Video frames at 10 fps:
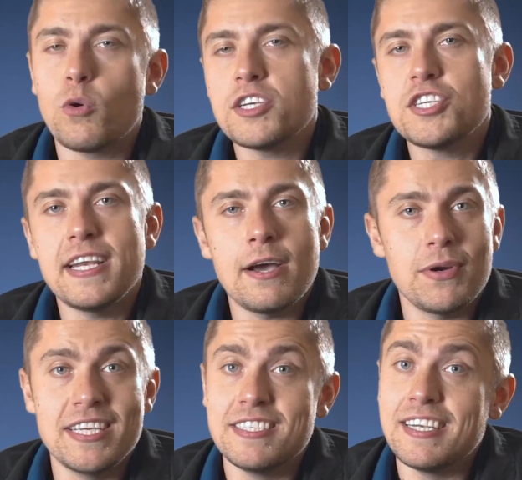question
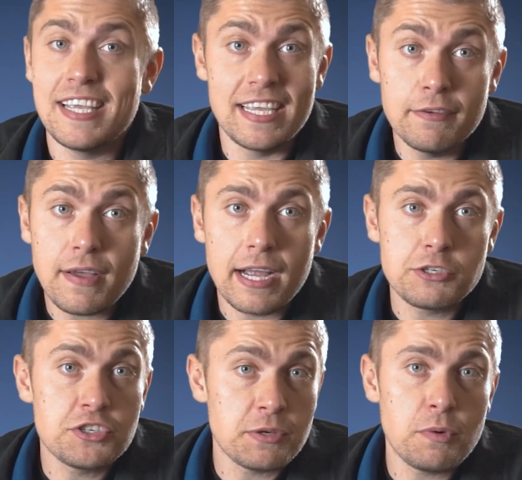now isn't if
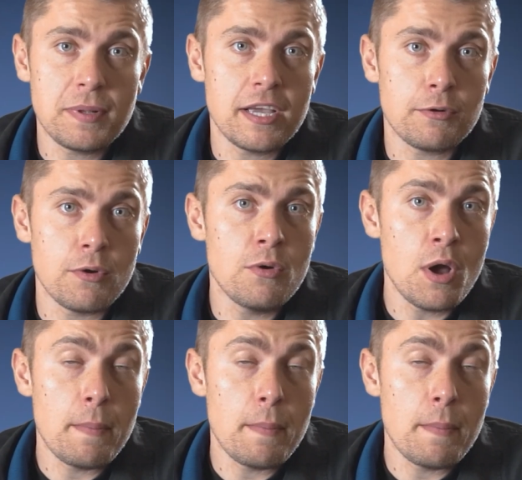hydrogen will play a role,